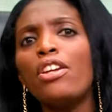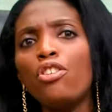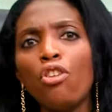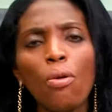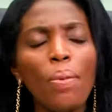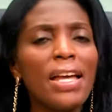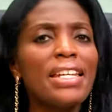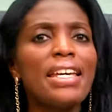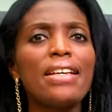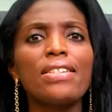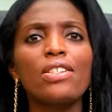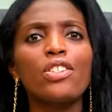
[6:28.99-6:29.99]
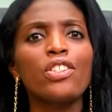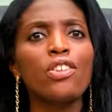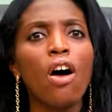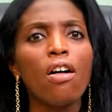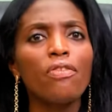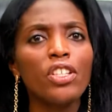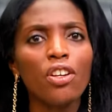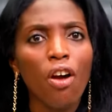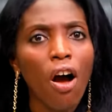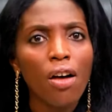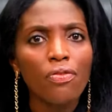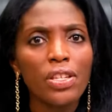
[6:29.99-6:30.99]
nobody else could solve in your
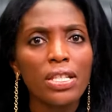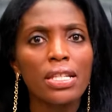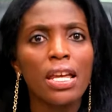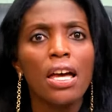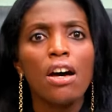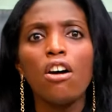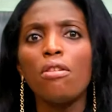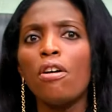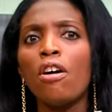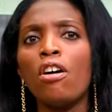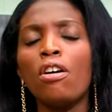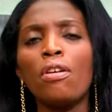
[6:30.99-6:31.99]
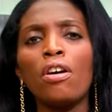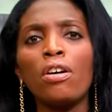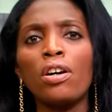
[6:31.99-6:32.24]
office or, or, or,